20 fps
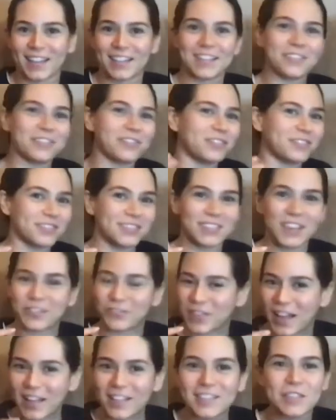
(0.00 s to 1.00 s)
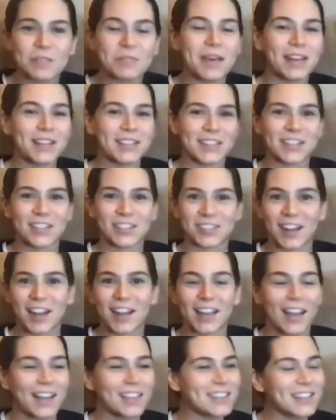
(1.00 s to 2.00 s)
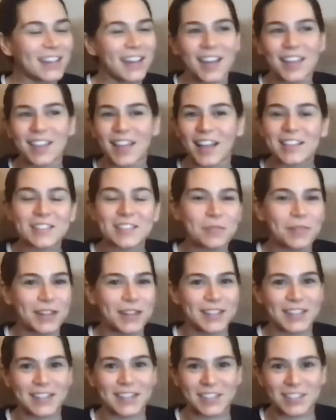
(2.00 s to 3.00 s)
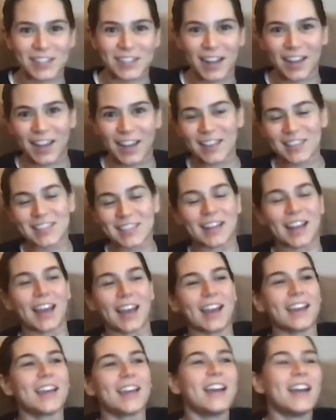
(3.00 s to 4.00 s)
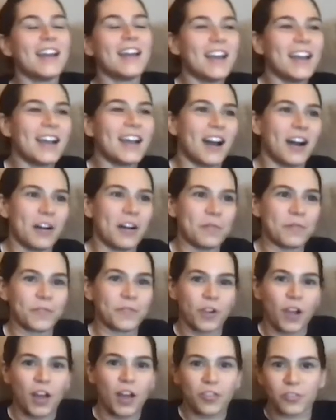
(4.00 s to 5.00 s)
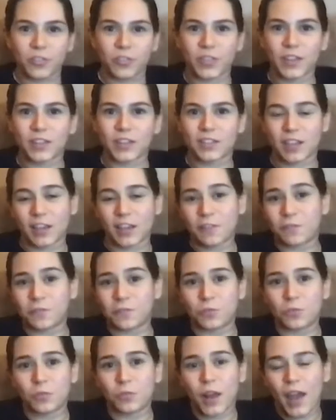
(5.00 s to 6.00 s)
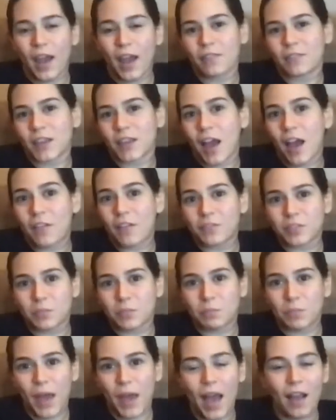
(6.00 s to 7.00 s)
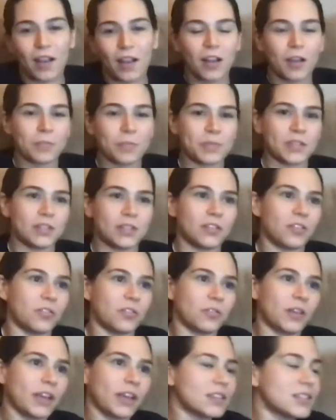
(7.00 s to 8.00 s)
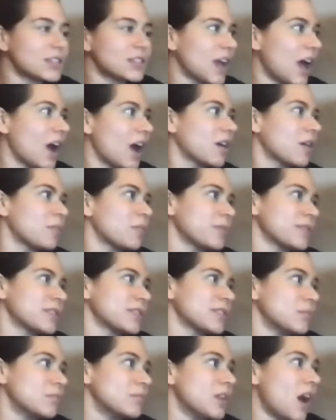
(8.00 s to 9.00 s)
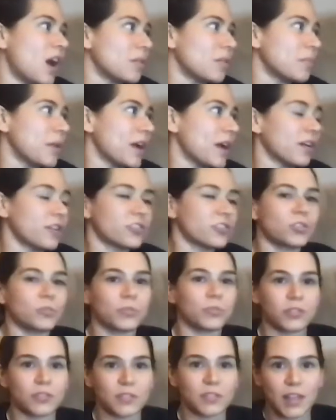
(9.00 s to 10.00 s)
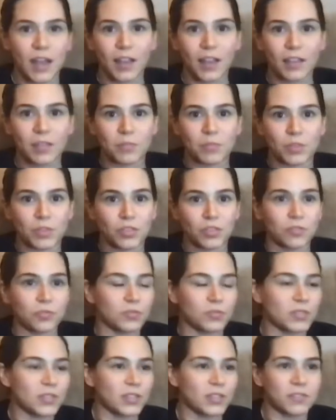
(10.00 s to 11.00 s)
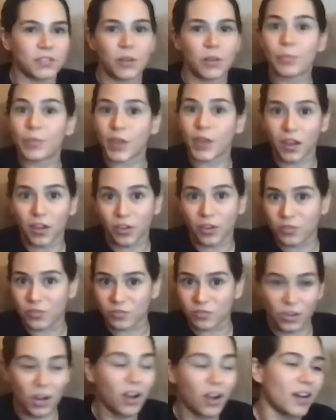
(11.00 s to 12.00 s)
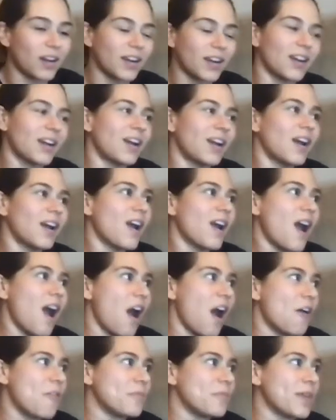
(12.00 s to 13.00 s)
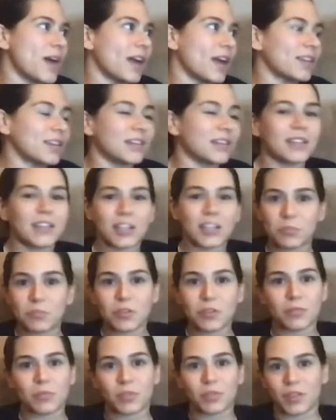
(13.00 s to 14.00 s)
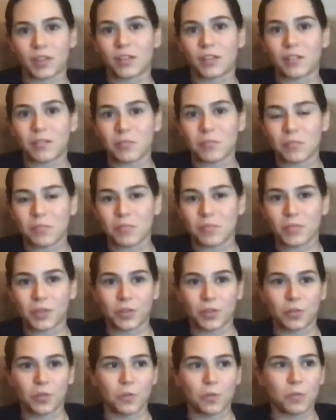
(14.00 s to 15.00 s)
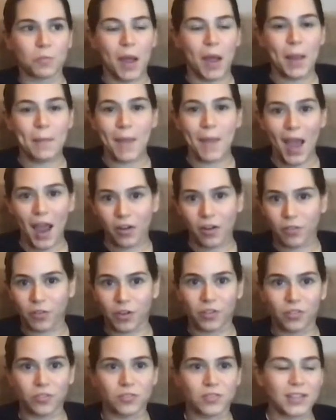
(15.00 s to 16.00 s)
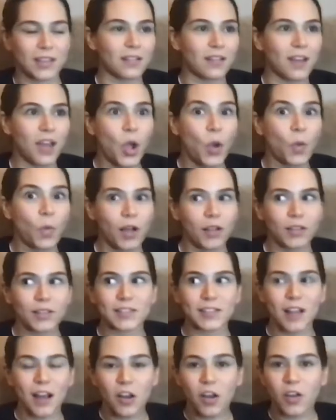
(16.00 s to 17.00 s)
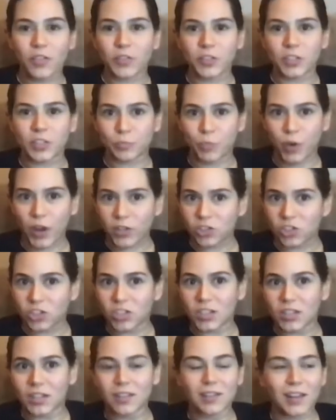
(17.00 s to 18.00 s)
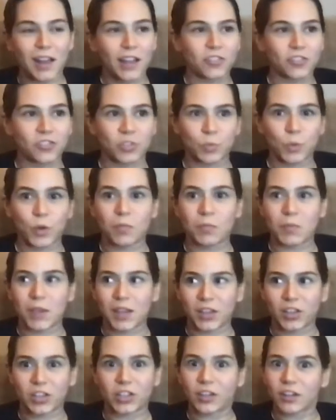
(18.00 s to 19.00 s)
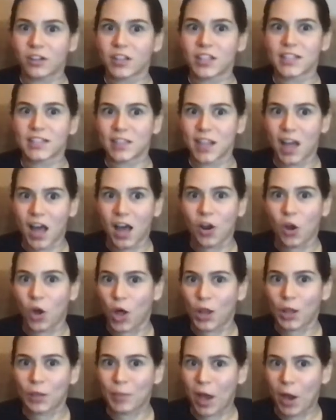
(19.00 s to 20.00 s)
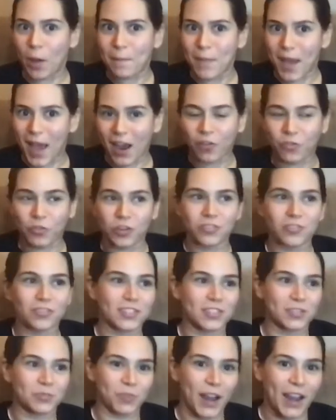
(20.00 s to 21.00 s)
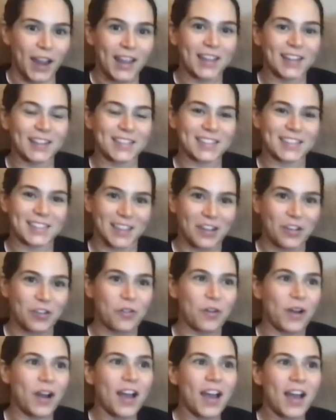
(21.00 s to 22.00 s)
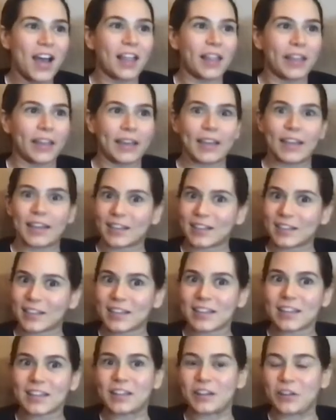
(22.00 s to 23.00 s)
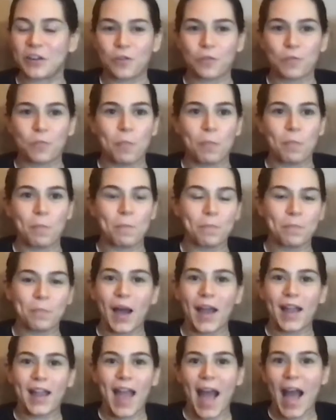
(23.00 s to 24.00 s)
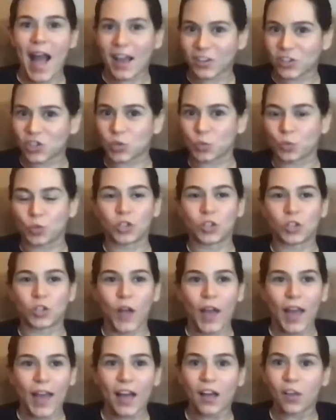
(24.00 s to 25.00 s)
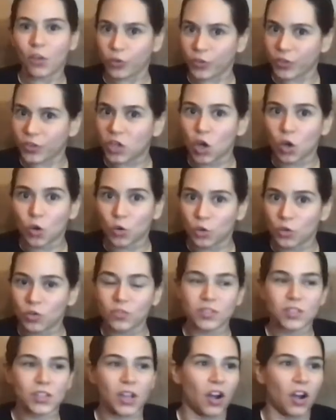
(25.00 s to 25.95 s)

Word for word: and if if that's the meditation i get today that's the meditation i get today um, for other things like food, I have to have some backups, you know, like stock up with some non perishables that can be used if something goes wrong. Um, that can keep me within you know my macros and while it's not on the spreadsheet i just want to make clear it's not all about macros right so like you know my actual health goals